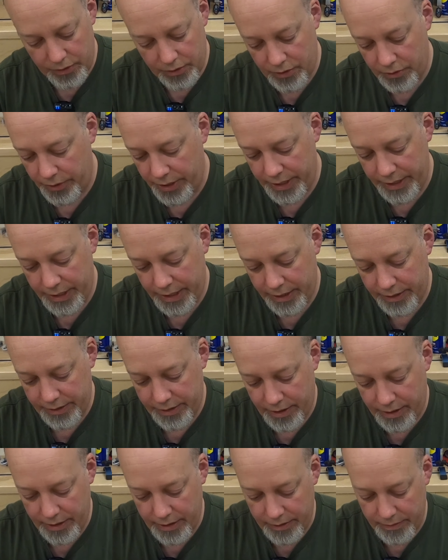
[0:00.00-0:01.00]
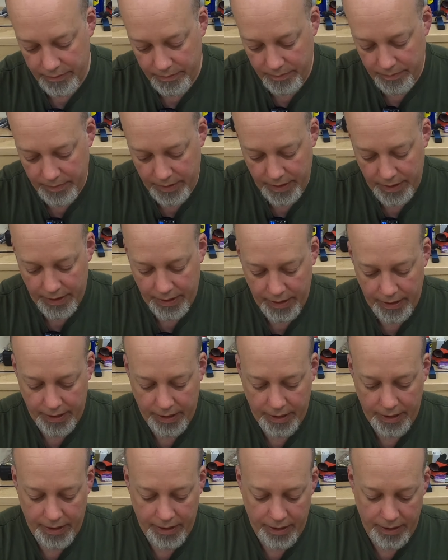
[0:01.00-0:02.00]
just go ahead and get started.
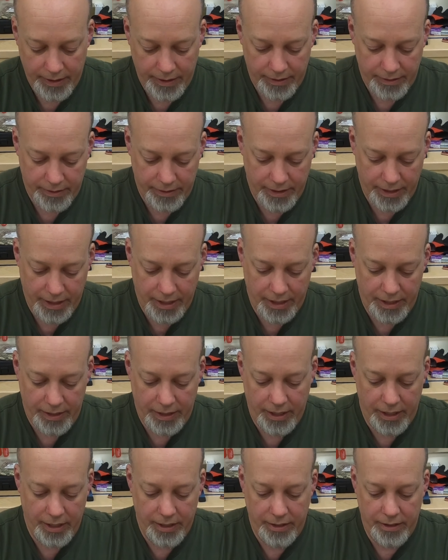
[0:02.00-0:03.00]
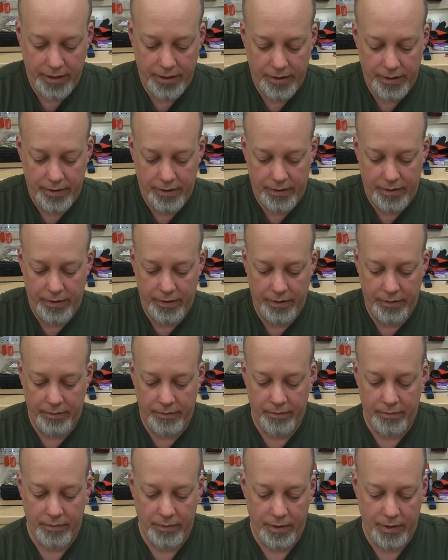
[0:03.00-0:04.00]
Stick it in the end
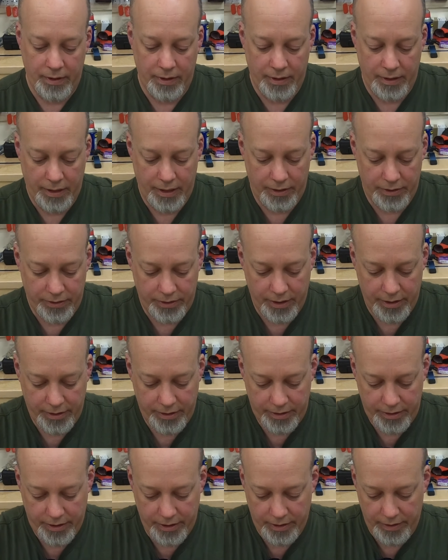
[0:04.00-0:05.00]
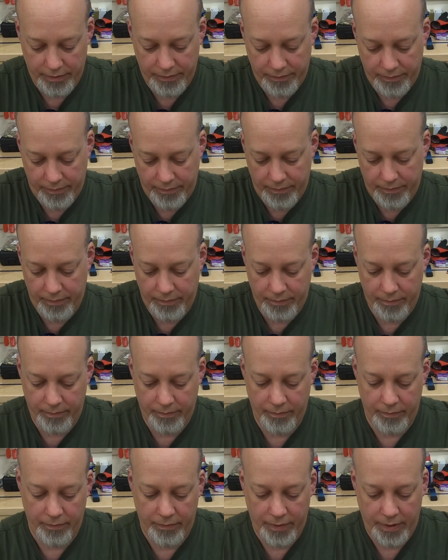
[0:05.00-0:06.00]
and start to turn.
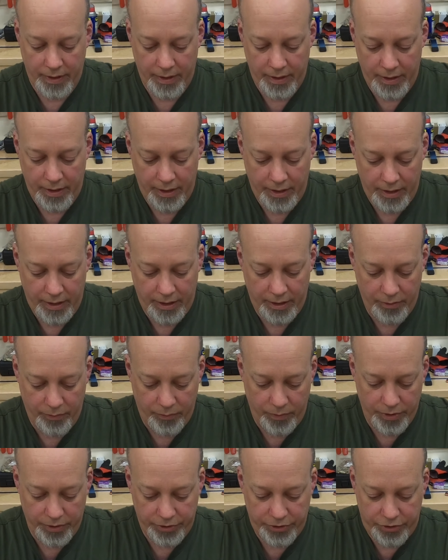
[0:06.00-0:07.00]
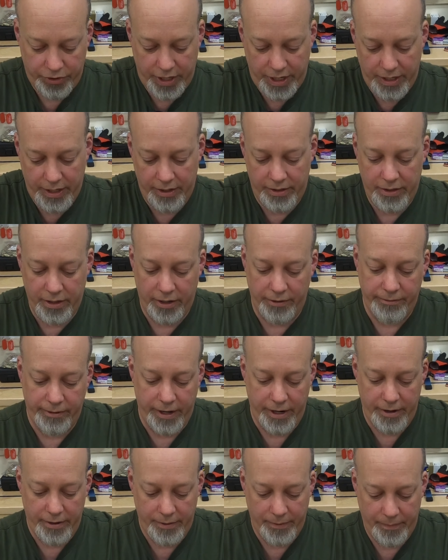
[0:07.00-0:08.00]
It will straighten itself
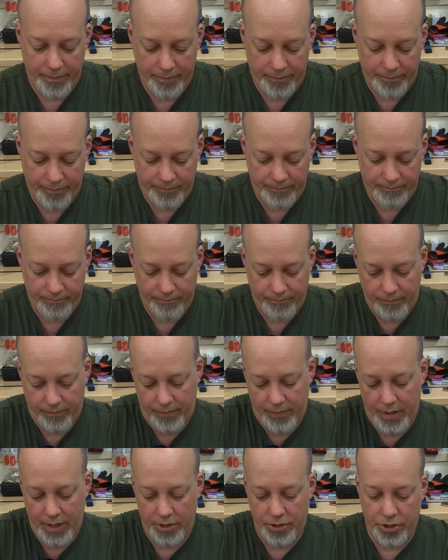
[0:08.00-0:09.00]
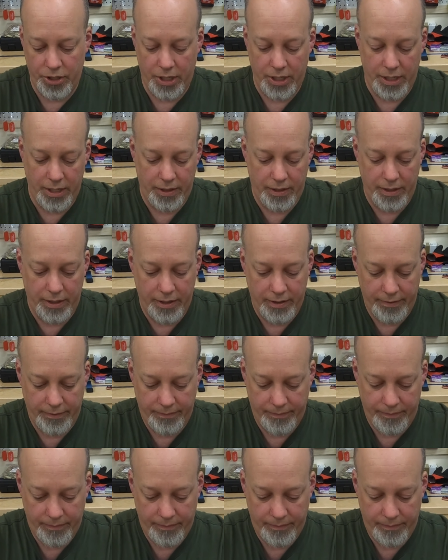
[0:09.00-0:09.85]
out as you get in there.